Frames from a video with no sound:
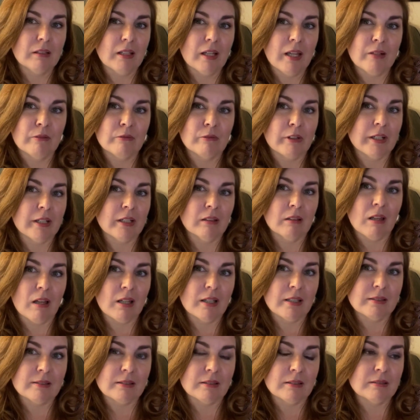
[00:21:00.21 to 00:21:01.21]
and
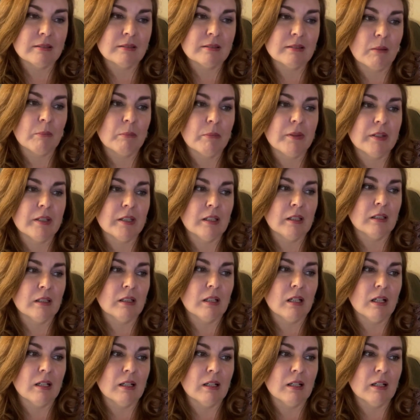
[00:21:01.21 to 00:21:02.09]
realizing something